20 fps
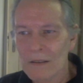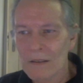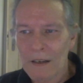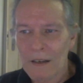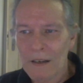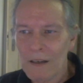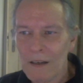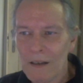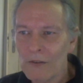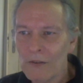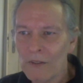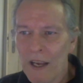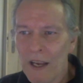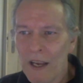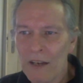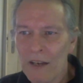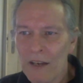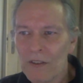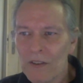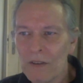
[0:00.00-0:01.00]
I only
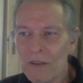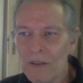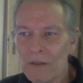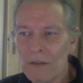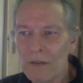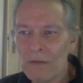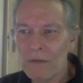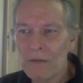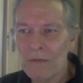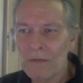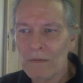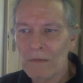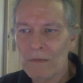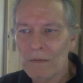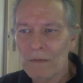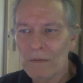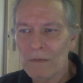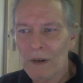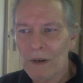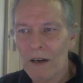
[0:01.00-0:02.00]
had to
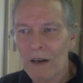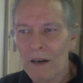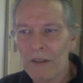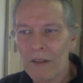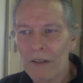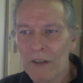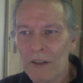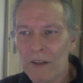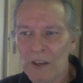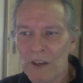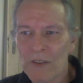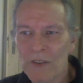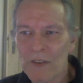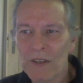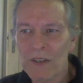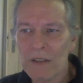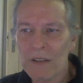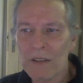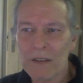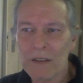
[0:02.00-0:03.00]
hardly adjust
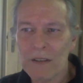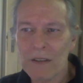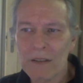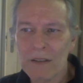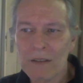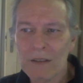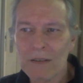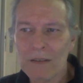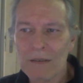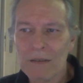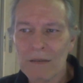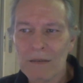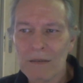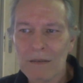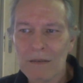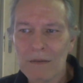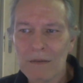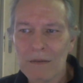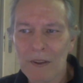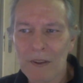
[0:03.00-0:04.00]
it
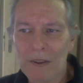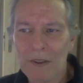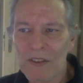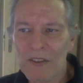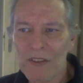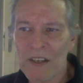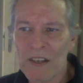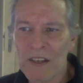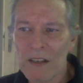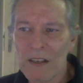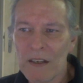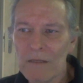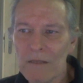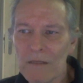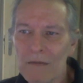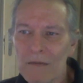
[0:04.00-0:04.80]
with the Z,